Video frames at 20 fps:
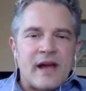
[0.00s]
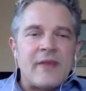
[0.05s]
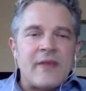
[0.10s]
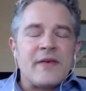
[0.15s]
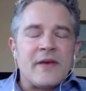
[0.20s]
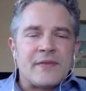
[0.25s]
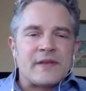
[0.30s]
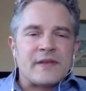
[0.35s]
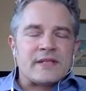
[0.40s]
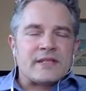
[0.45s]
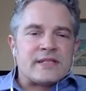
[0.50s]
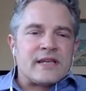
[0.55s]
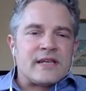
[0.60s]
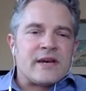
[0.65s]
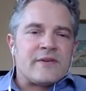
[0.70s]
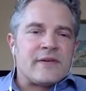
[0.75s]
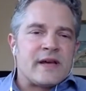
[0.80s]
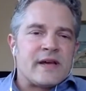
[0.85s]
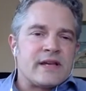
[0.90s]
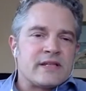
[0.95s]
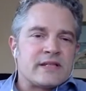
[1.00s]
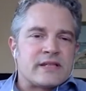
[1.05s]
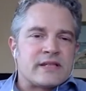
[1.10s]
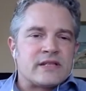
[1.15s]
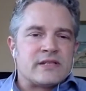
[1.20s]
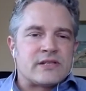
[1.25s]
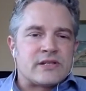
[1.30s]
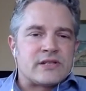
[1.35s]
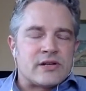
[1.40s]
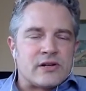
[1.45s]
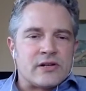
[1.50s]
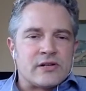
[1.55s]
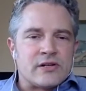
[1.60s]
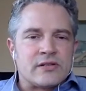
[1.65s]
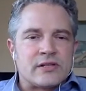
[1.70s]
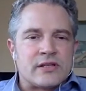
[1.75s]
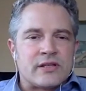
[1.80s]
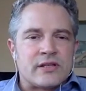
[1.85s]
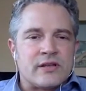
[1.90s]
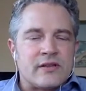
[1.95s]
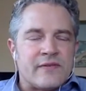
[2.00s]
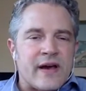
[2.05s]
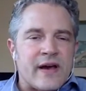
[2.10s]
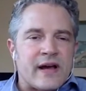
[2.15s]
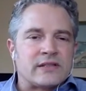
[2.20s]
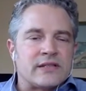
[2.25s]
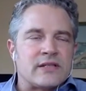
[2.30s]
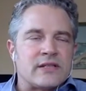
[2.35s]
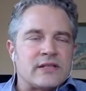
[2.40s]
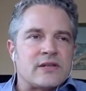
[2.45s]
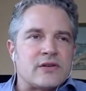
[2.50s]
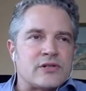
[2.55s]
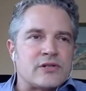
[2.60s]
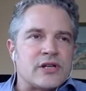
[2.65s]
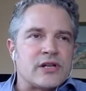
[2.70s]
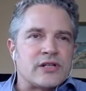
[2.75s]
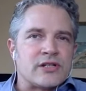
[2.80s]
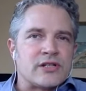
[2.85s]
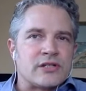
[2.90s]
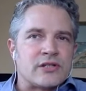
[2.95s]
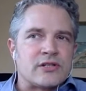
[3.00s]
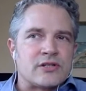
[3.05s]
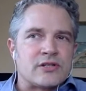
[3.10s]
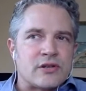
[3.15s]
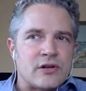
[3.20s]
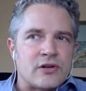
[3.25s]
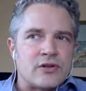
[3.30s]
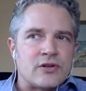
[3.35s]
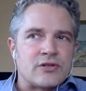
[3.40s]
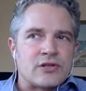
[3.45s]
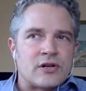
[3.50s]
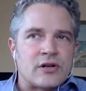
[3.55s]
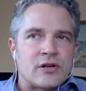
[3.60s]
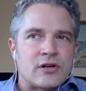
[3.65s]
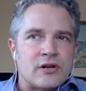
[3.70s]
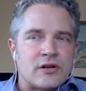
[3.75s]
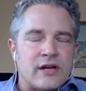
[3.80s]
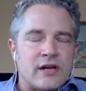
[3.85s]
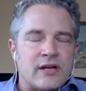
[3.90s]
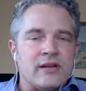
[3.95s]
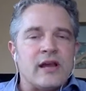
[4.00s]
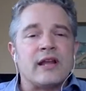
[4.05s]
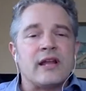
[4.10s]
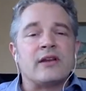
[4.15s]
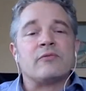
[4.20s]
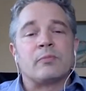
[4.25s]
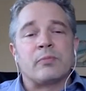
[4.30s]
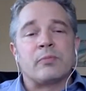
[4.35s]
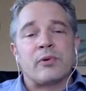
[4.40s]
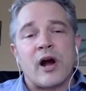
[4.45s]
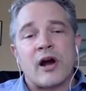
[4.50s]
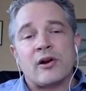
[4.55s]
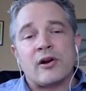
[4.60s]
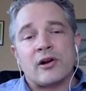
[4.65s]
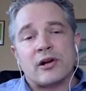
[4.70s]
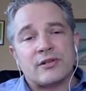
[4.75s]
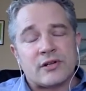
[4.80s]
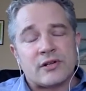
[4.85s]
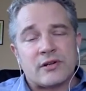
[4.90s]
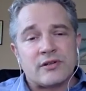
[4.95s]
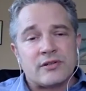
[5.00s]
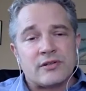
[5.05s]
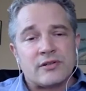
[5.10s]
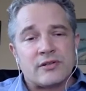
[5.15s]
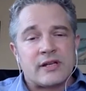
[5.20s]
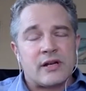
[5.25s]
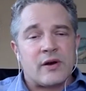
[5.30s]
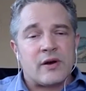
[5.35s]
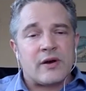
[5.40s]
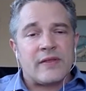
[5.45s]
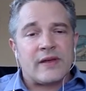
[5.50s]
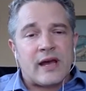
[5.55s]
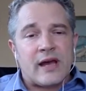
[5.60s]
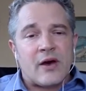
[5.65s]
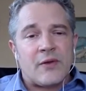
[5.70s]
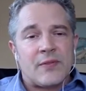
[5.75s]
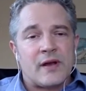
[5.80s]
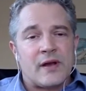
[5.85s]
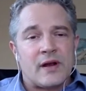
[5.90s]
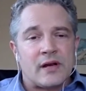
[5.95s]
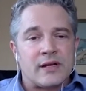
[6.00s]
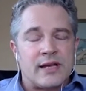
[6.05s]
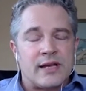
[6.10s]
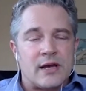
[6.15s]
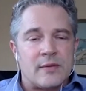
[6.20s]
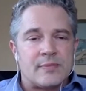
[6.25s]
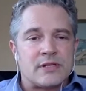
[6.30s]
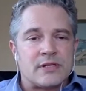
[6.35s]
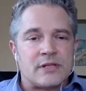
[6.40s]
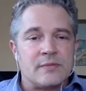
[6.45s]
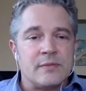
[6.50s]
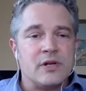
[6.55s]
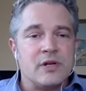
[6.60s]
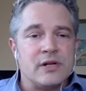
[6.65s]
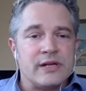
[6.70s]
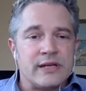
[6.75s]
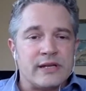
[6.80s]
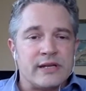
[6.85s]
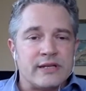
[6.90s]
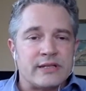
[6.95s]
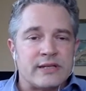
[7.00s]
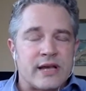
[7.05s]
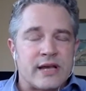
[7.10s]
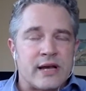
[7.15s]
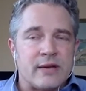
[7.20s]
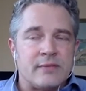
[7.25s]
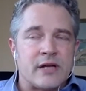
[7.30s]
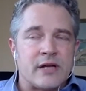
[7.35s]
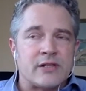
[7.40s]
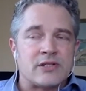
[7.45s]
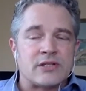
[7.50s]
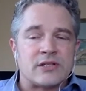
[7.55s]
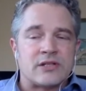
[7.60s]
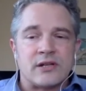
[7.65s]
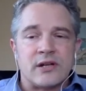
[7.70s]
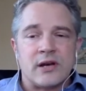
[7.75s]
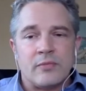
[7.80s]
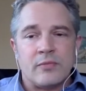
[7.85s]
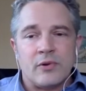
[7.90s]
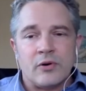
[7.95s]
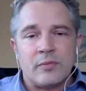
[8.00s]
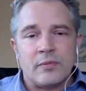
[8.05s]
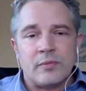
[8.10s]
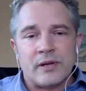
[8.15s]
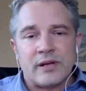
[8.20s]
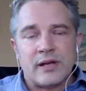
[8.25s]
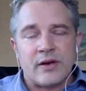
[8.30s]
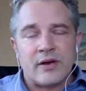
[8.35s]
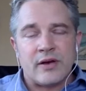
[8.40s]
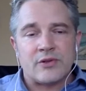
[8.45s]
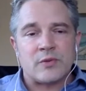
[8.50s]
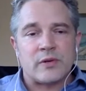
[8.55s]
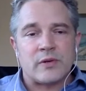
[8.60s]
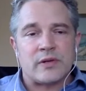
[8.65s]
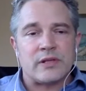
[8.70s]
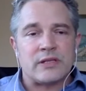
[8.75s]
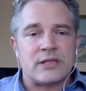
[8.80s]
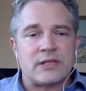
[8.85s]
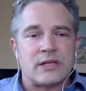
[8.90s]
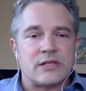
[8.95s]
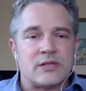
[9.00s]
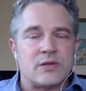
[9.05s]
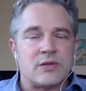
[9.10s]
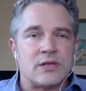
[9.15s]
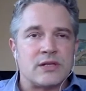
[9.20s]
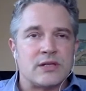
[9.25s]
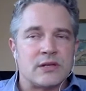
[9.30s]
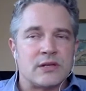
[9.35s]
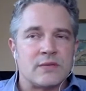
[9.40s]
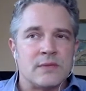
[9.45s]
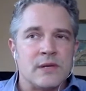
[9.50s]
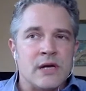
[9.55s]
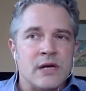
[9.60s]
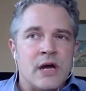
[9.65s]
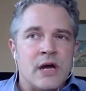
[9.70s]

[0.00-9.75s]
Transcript: I think the CFA's concerns, the Faculty Association's concerns are, and broader concerns, I think out there in campus communities, not just in Humboldt, but elsewhere in the CSU system,